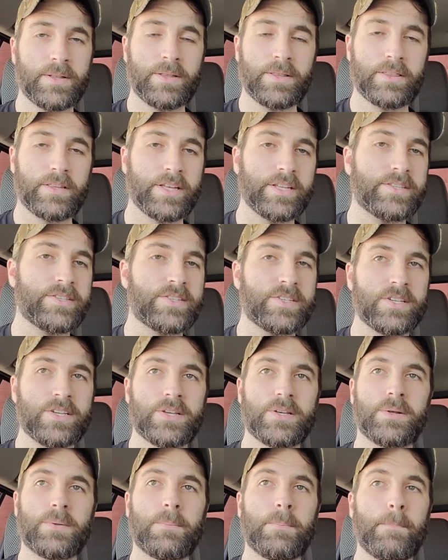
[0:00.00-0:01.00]
Let's,
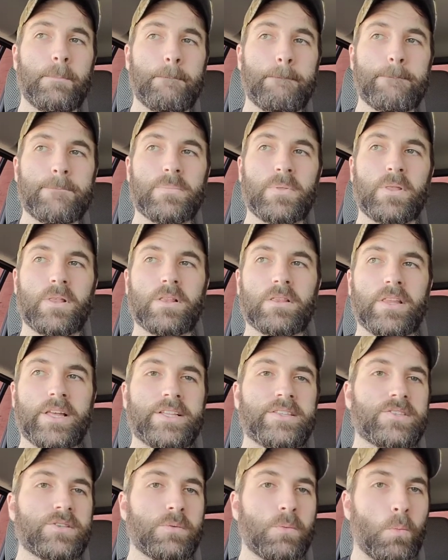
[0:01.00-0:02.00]

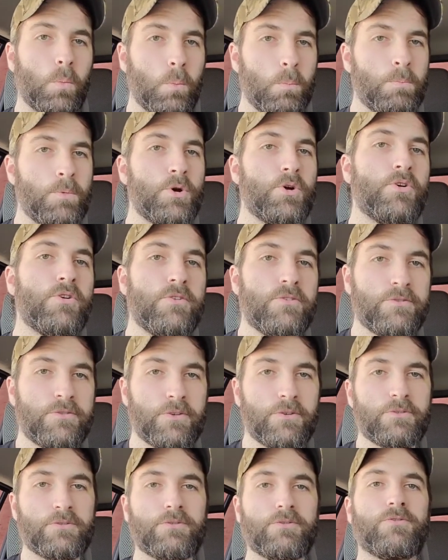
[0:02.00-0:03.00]
let's move
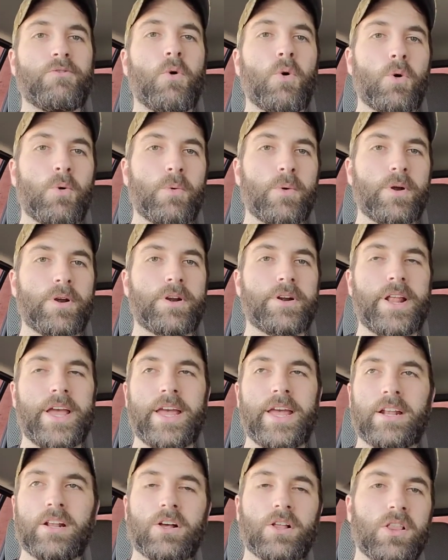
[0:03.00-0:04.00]
forward
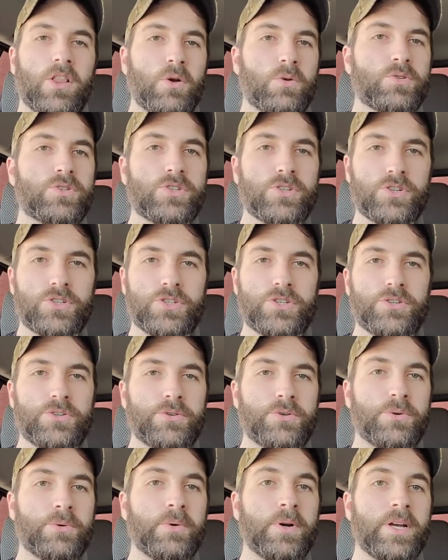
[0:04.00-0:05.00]
and closer
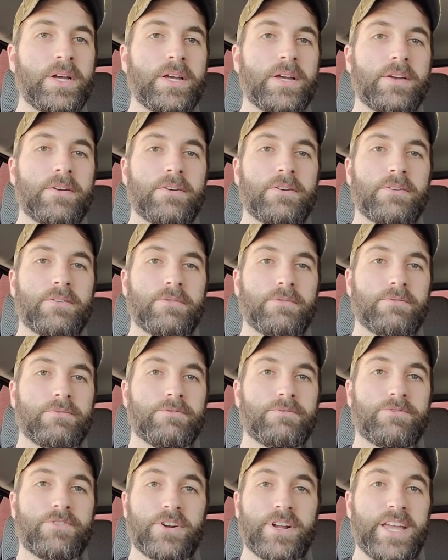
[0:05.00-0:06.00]
to
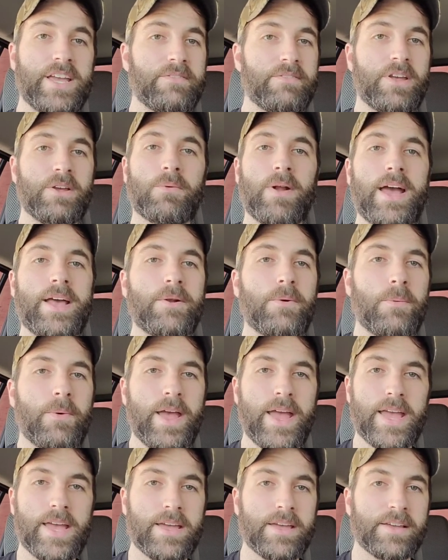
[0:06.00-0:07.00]
forgiving right
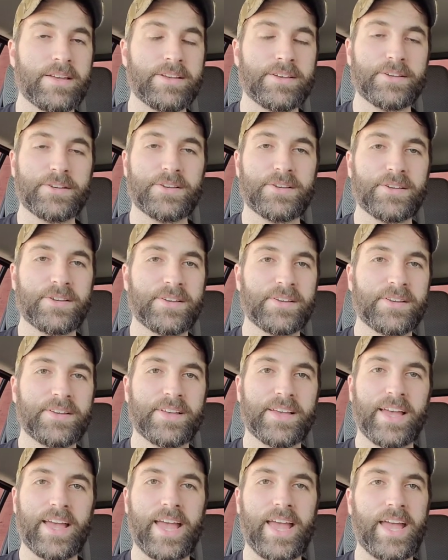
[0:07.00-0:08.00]
away
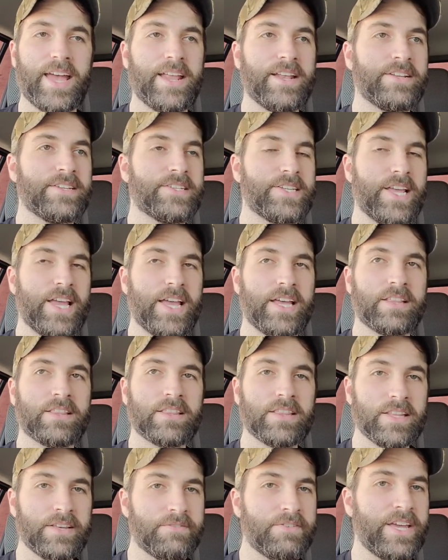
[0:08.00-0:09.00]
and,
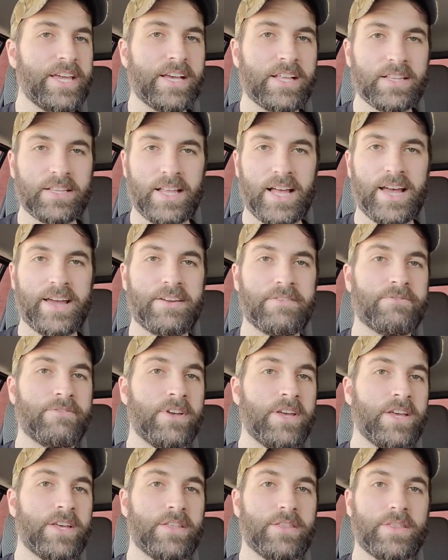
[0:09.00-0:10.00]
and living a life
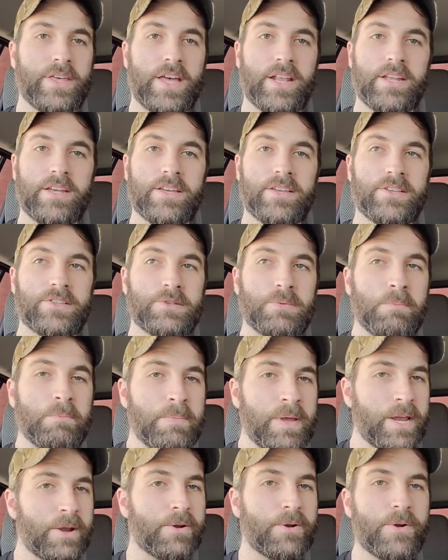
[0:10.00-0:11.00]
that is
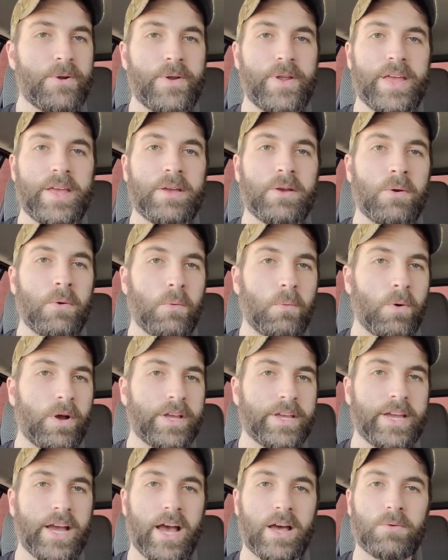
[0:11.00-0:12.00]
mirroring
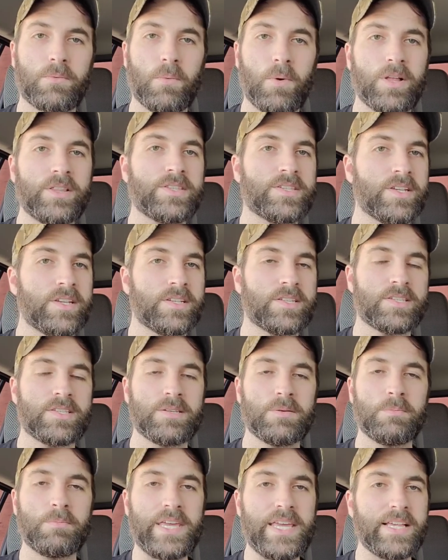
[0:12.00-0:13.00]
what God wants us
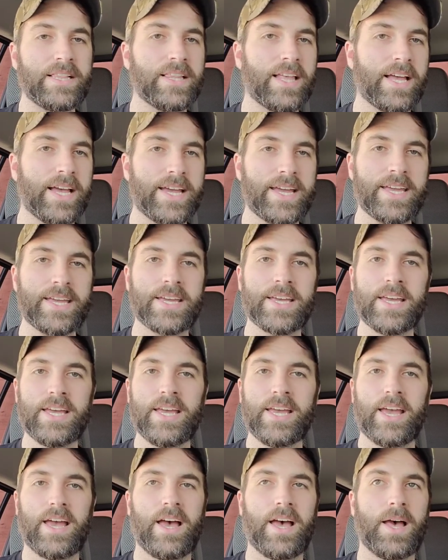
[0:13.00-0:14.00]
to be like,
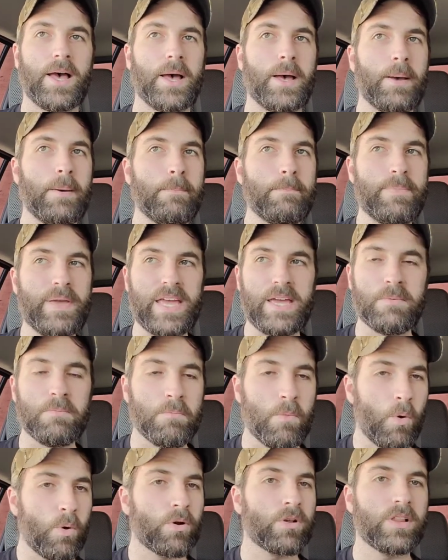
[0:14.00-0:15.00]
uh, being
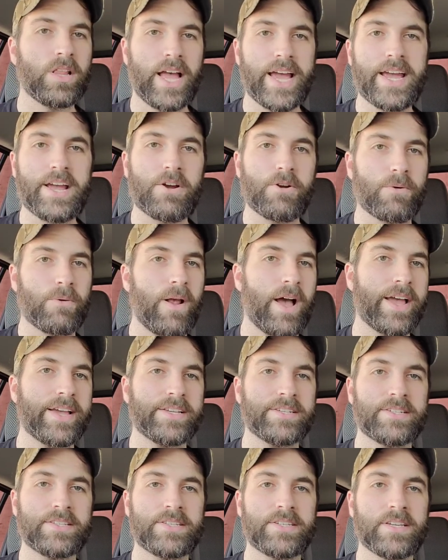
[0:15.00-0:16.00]
more like
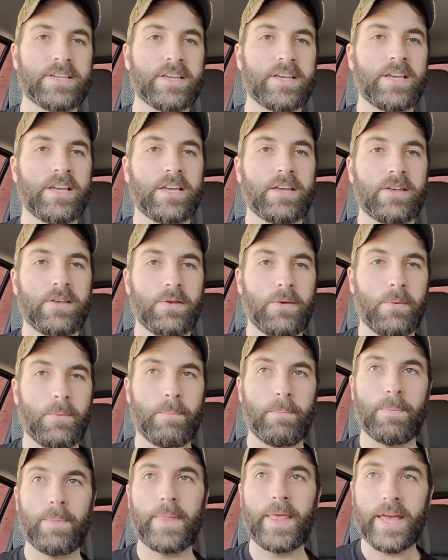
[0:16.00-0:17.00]
Christ.
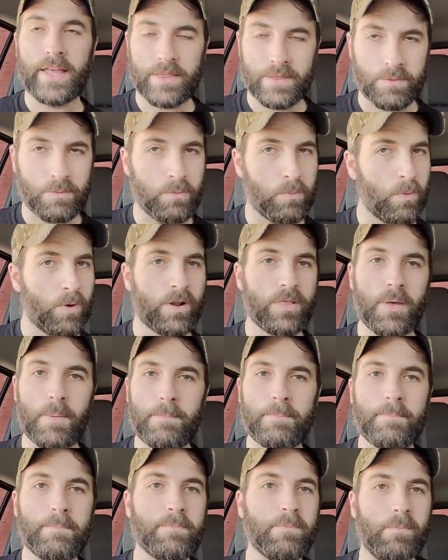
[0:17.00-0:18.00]
And one of
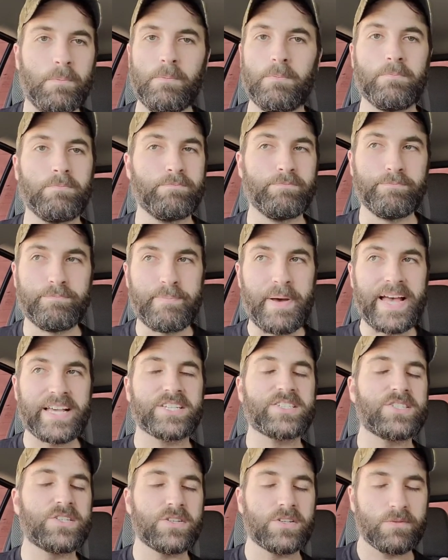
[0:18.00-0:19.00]
the
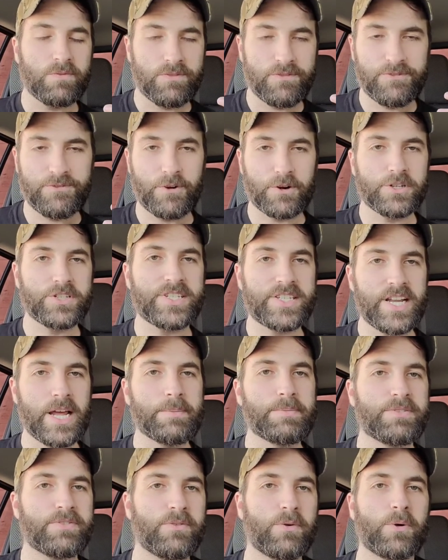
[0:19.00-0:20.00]
best first
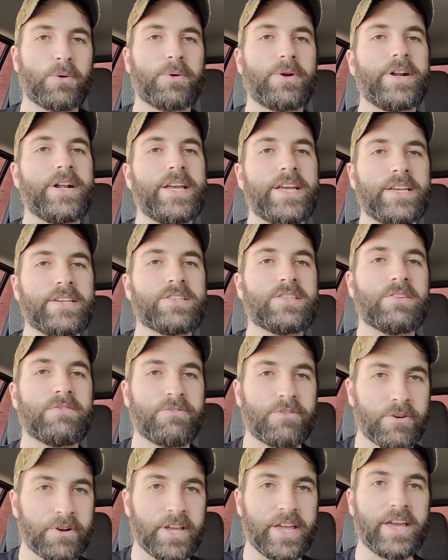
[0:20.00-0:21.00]
steps forward is to
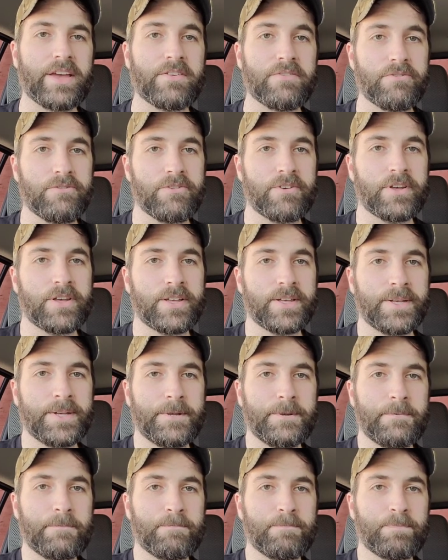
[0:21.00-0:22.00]
forgive.
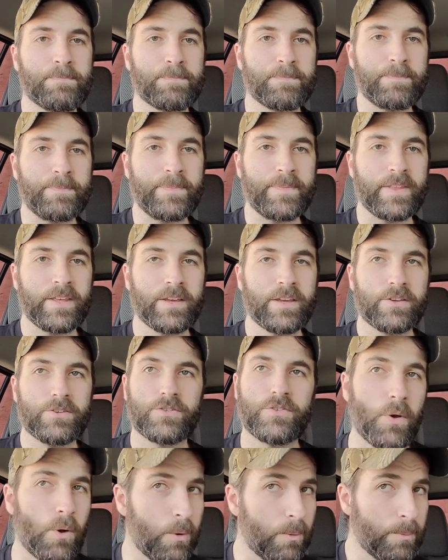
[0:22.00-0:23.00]

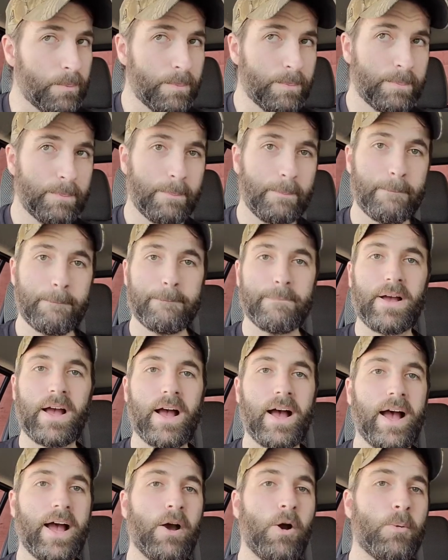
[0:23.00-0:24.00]

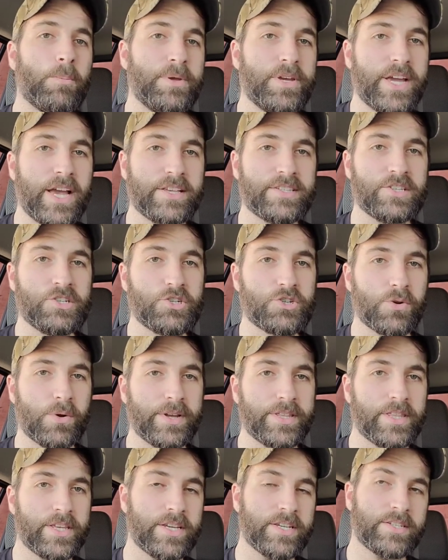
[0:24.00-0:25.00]
So I hope you guys
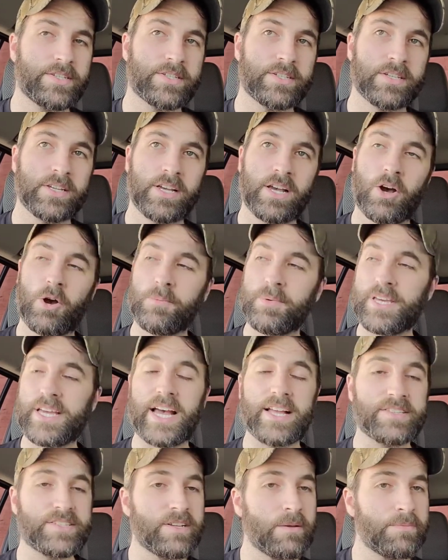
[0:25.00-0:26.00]
enjoyed this. Hope you
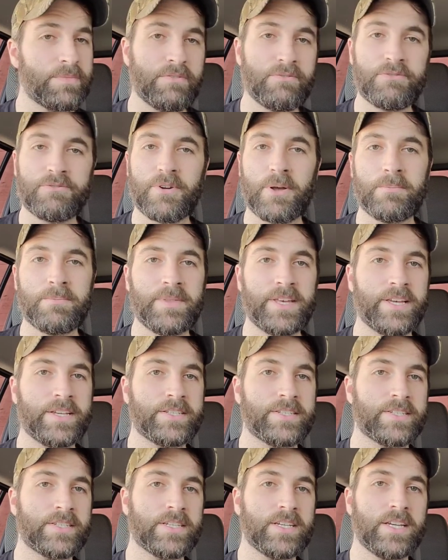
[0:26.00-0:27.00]
got something from
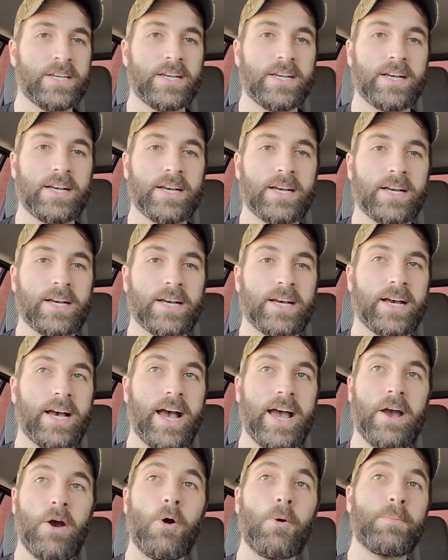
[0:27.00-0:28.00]
this. Uh,
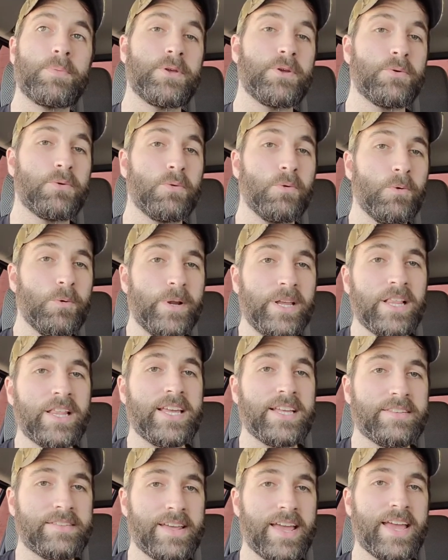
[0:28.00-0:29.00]
I hope you
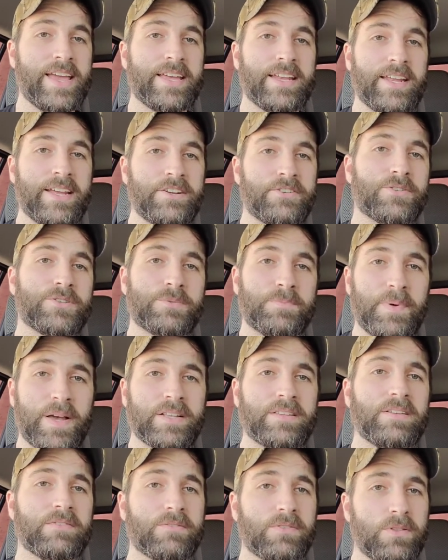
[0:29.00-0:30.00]
really take an
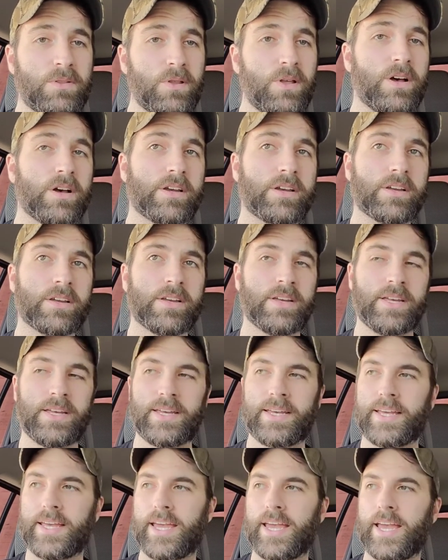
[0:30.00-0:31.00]
introspective look
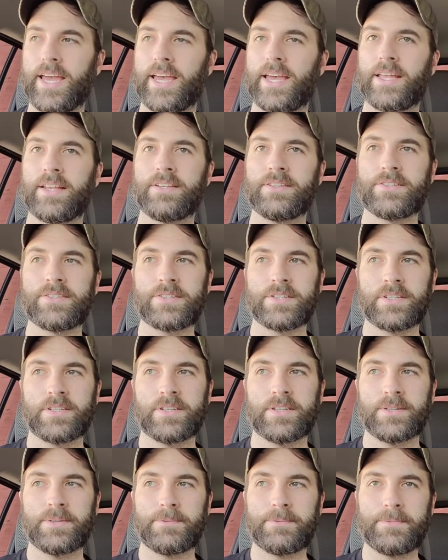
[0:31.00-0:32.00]
and
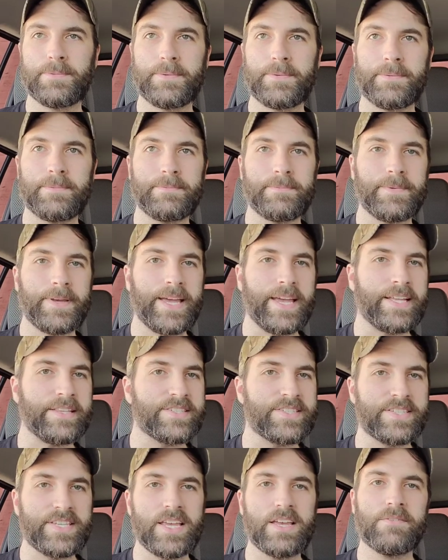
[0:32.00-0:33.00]
and
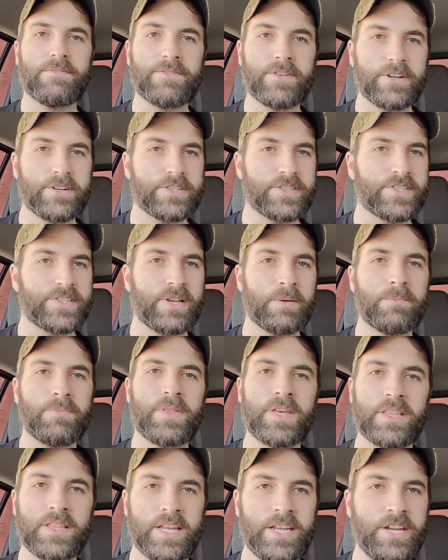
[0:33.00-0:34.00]
see if there's
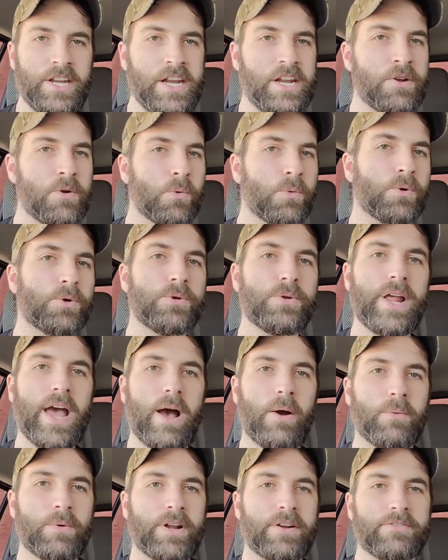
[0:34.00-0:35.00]
something that you need to root
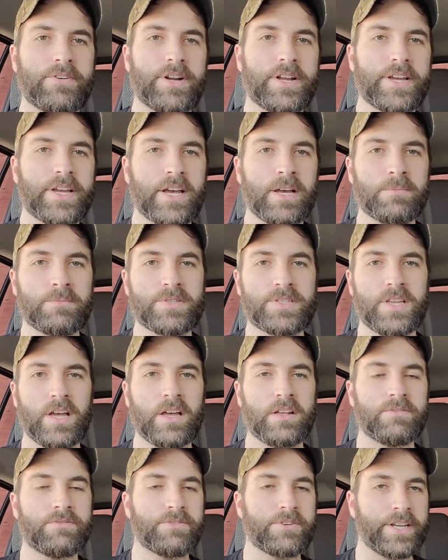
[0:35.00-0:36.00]
out whenever it comes to
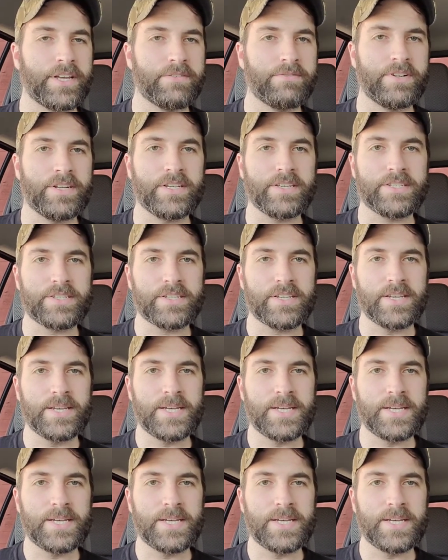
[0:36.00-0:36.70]
unforgiveness.